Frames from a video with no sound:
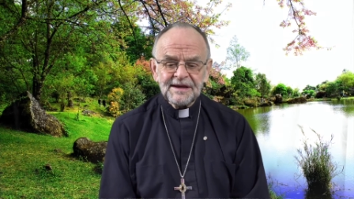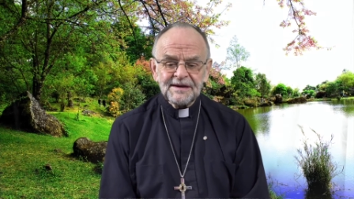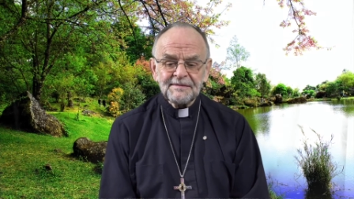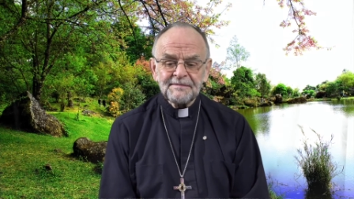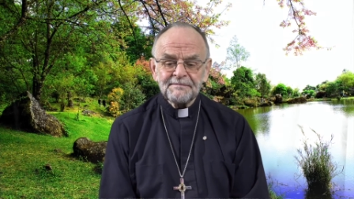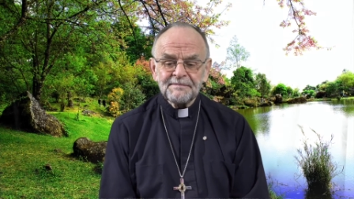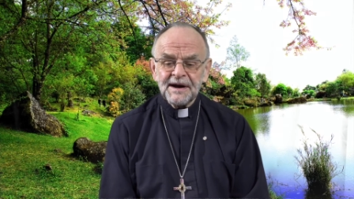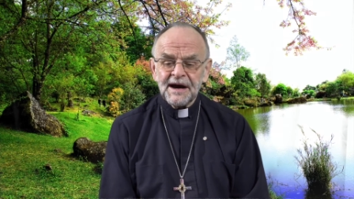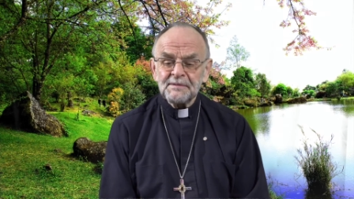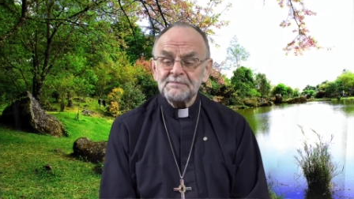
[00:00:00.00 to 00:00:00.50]

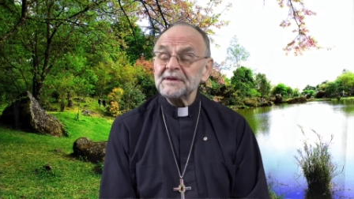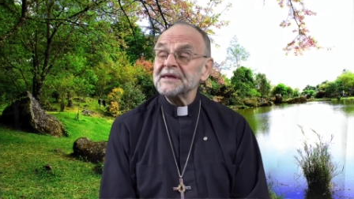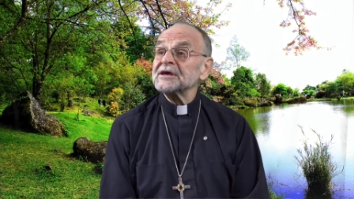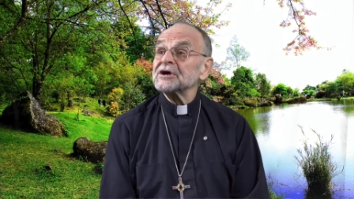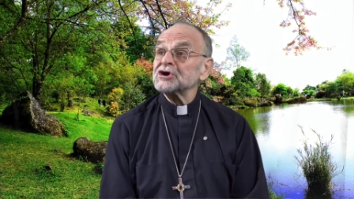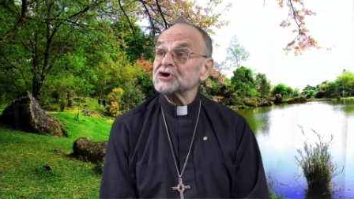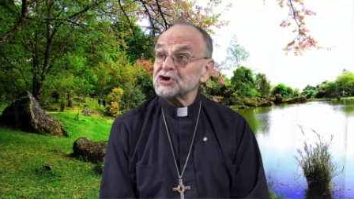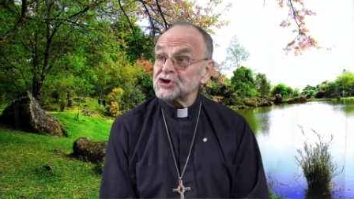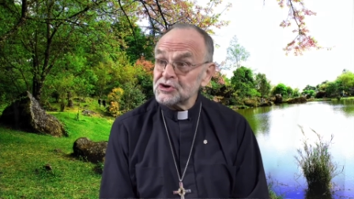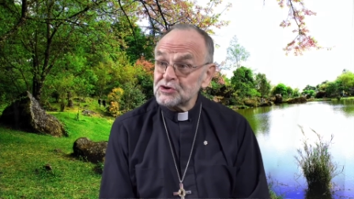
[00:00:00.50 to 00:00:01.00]
by being
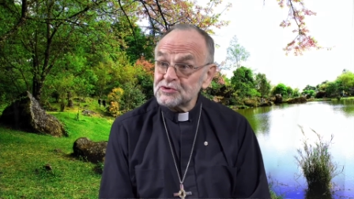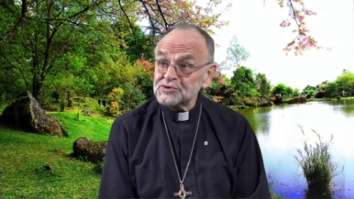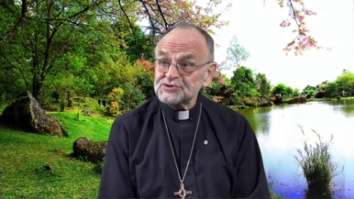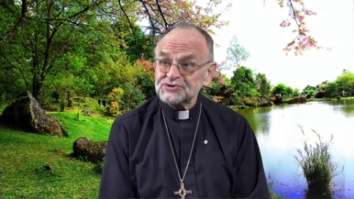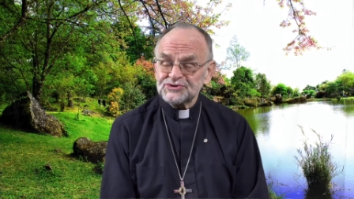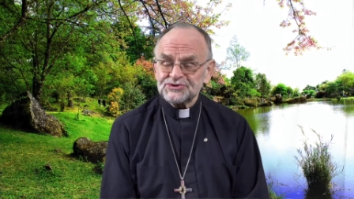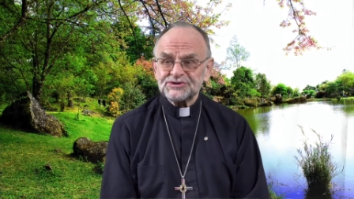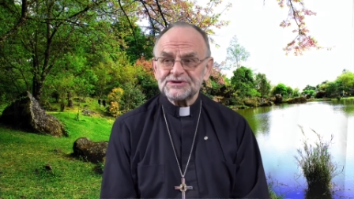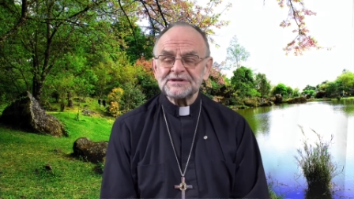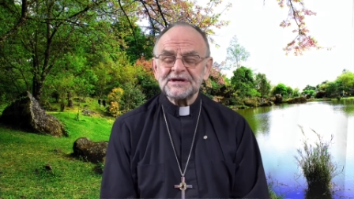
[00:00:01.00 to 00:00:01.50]

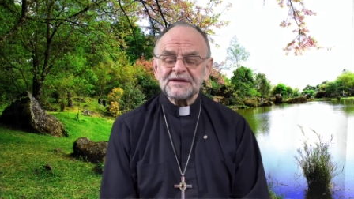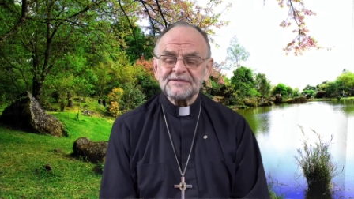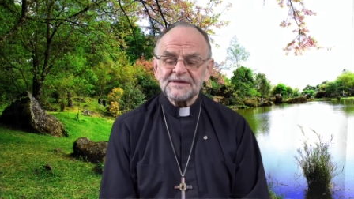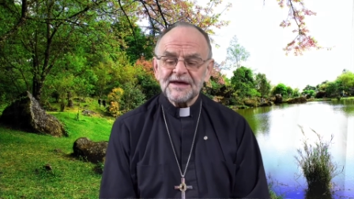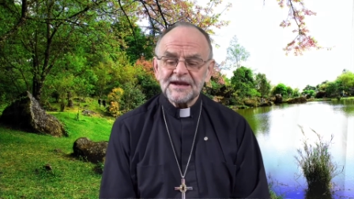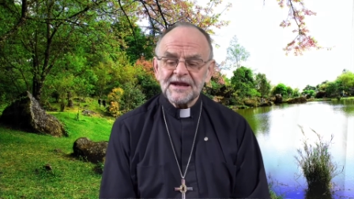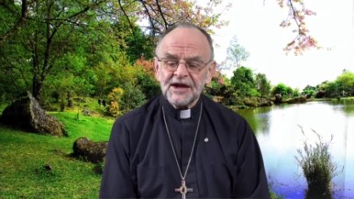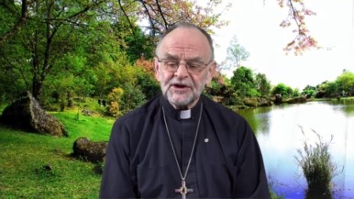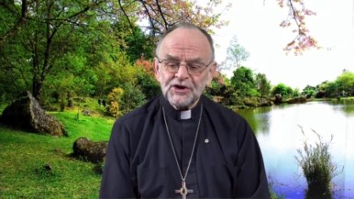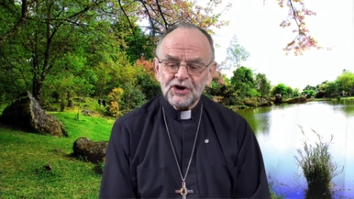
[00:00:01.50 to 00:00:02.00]
accused
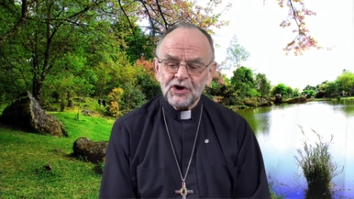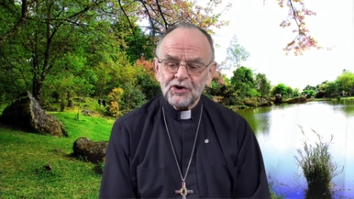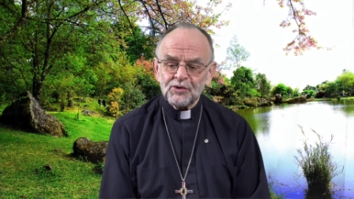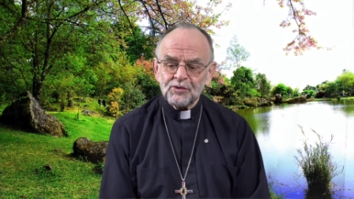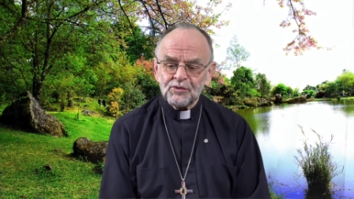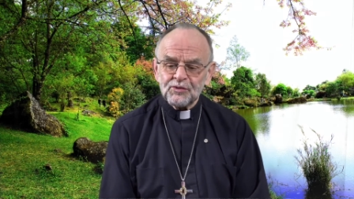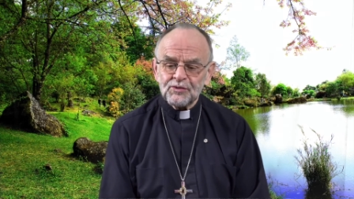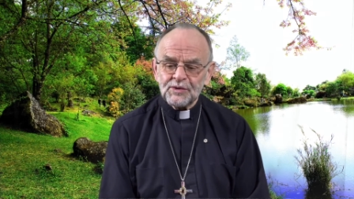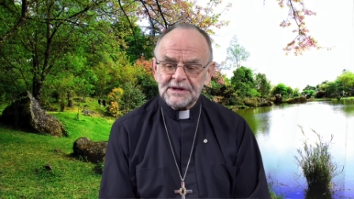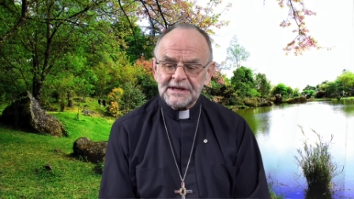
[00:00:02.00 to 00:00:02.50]
that I
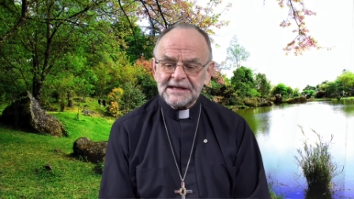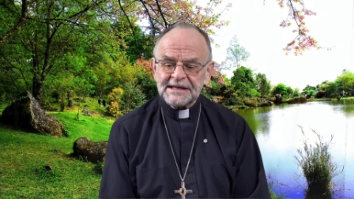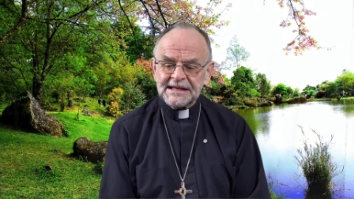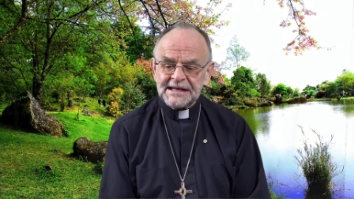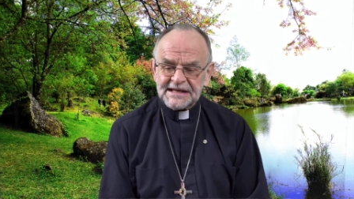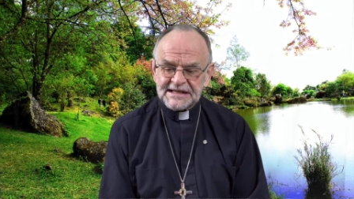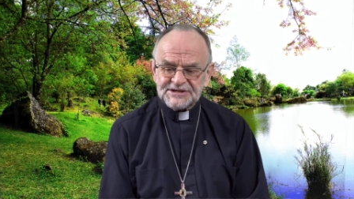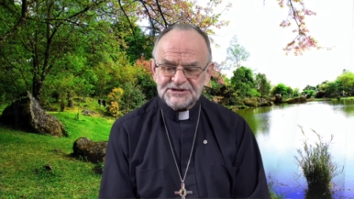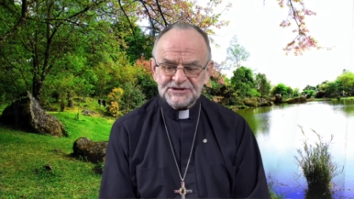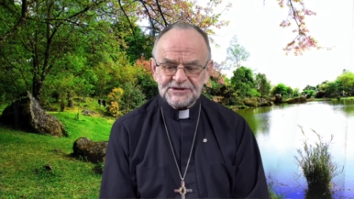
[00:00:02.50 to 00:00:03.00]
don't really
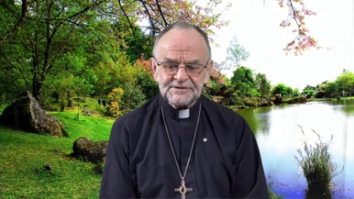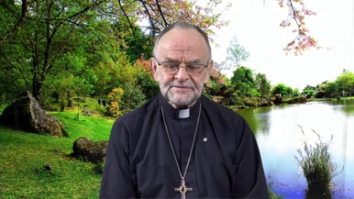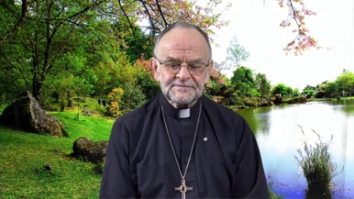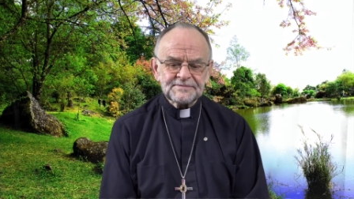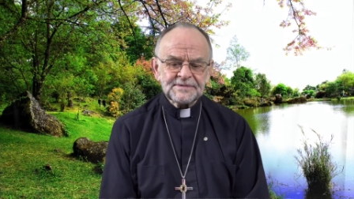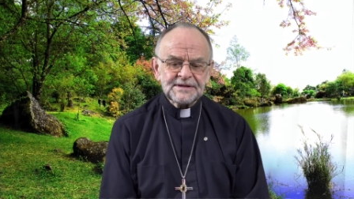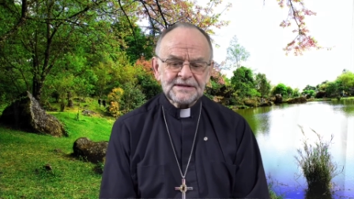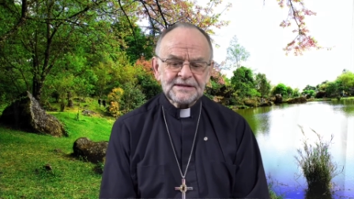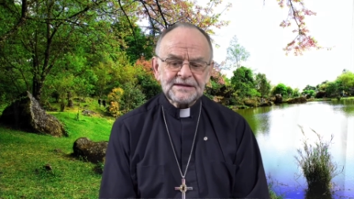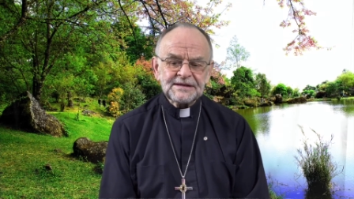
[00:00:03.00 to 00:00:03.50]
listen
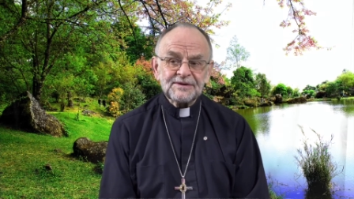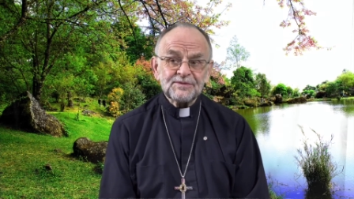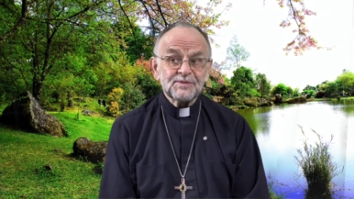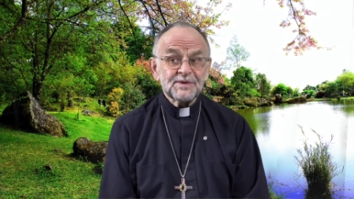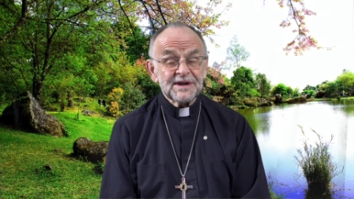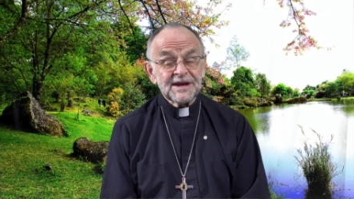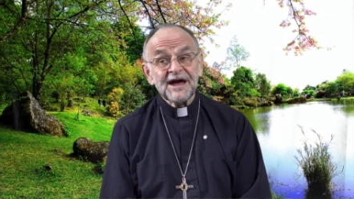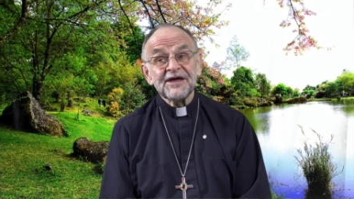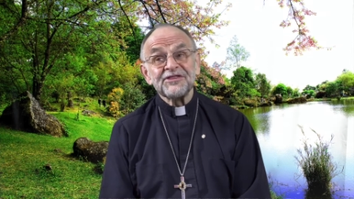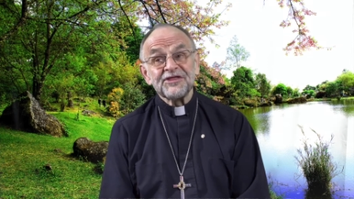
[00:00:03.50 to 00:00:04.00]

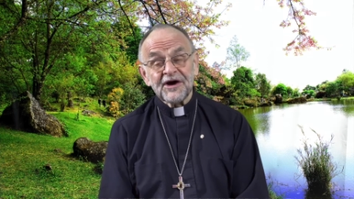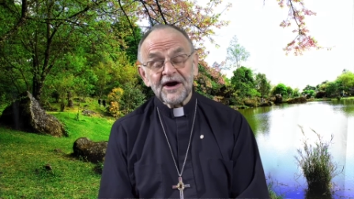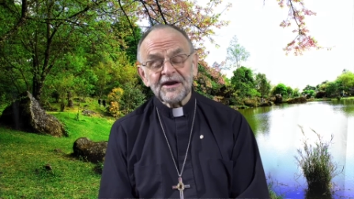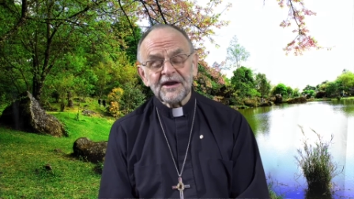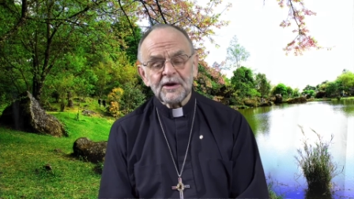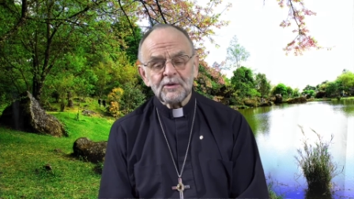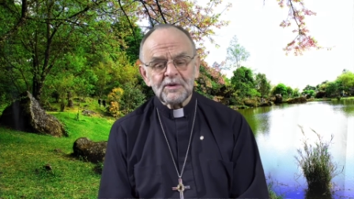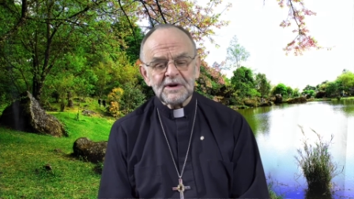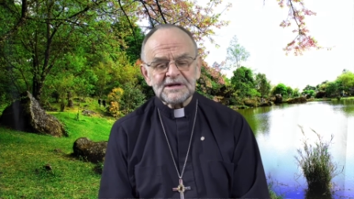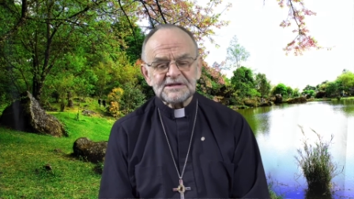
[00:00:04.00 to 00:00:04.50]
when I thought
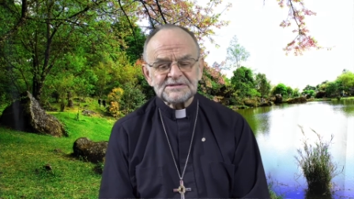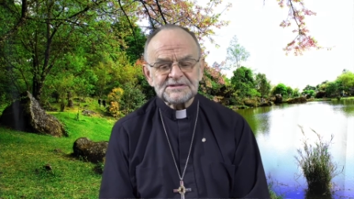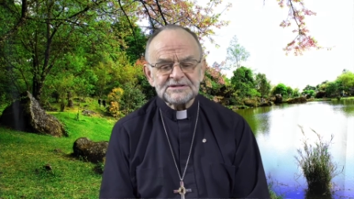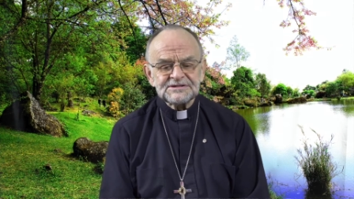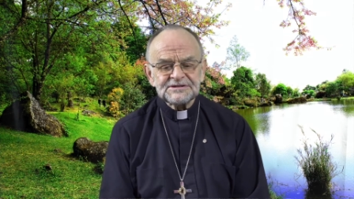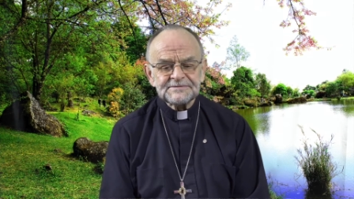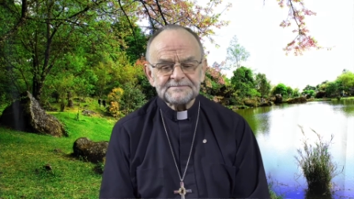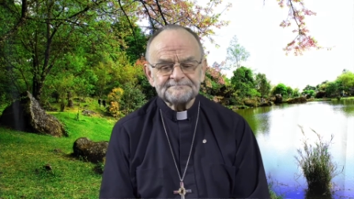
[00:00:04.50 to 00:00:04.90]
I was.